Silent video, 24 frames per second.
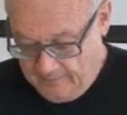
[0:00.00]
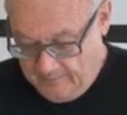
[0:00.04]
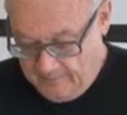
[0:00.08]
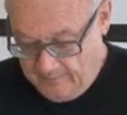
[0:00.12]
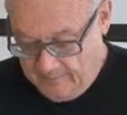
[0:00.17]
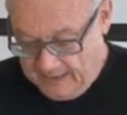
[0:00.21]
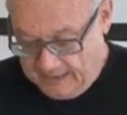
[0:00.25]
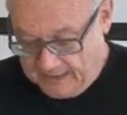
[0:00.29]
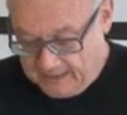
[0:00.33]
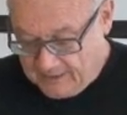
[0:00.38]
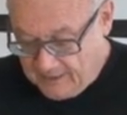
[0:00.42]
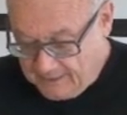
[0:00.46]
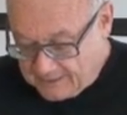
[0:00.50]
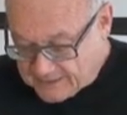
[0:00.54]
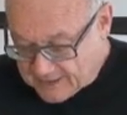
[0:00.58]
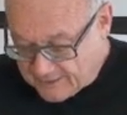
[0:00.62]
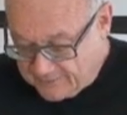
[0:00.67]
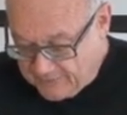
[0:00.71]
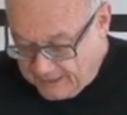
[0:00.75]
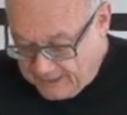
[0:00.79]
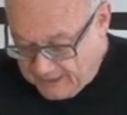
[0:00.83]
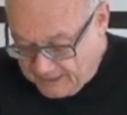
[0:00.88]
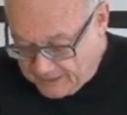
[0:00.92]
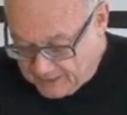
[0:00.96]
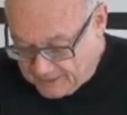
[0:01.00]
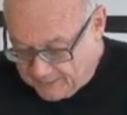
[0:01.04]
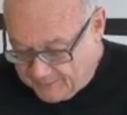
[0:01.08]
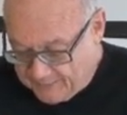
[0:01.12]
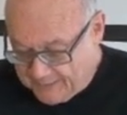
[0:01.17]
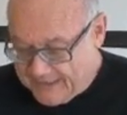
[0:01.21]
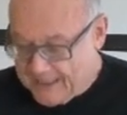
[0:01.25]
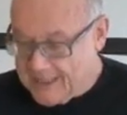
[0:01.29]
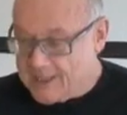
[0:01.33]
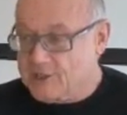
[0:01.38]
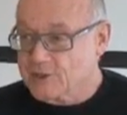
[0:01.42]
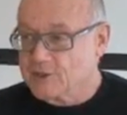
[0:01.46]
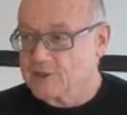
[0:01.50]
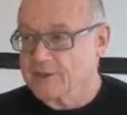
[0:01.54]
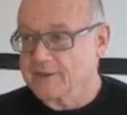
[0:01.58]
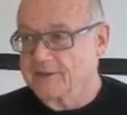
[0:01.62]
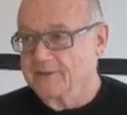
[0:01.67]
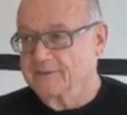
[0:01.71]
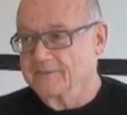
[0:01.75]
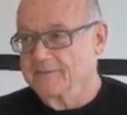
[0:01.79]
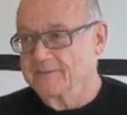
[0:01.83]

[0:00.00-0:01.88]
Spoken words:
By cultivating compassion.